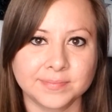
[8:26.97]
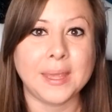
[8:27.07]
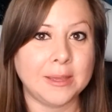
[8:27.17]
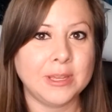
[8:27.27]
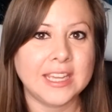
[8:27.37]

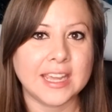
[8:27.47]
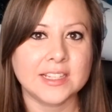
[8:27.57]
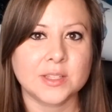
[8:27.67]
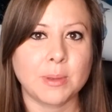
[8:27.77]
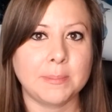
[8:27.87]
Baby
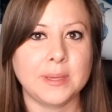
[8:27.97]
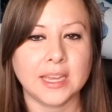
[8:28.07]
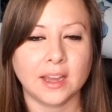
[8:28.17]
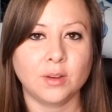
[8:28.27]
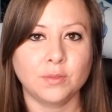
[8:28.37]
gates might be
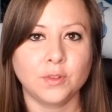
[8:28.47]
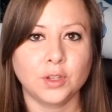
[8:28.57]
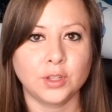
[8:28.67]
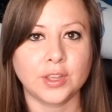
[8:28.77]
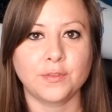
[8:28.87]

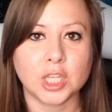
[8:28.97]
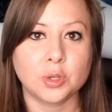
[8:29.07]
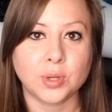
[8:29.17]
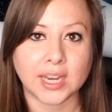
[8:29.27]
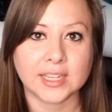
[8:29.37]
helpful if
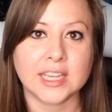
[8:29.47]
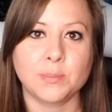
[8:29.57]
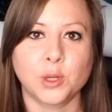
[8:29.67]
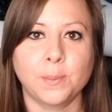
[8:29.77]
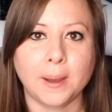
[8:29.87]
you can
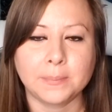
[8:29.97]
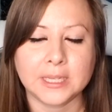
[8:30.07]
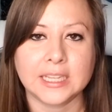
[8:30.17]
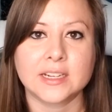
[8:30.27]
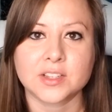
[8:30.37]
keep your
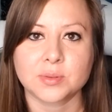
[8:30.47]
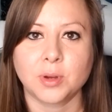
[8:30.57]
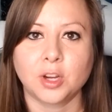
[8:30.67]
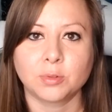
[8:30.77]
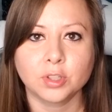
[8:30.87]
puppy in a
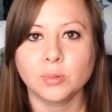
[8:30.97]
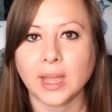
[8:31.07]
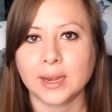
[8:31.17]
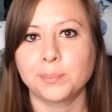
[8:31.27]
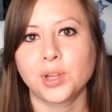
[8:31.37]
small room
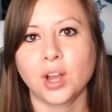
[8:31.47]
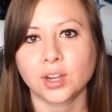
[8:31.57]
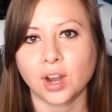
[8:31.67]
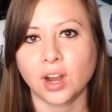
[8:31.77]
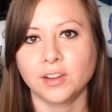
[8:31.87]
and
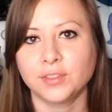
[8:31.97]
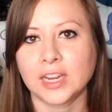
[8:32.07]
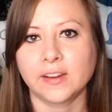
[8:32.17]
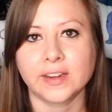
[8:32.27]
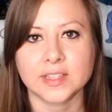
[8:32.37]
block off
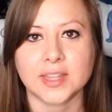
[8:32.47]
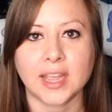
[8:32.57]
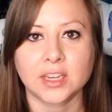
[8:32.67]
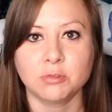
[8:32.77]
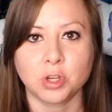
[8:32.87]
areas
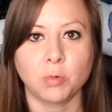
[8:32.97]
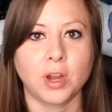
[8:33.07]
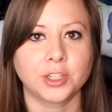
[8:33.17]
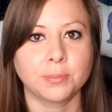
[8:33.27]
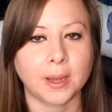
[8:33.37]
that you don't
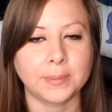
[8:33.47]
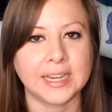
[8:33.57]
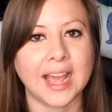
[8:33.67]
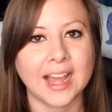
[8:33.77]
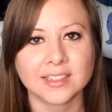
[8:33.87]
want your
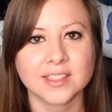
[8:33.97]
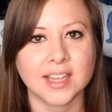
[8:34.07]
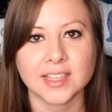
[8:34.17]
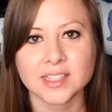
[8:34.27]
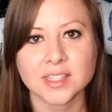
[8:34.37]
puppy to
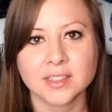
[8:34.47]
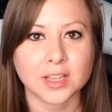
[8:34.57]
access.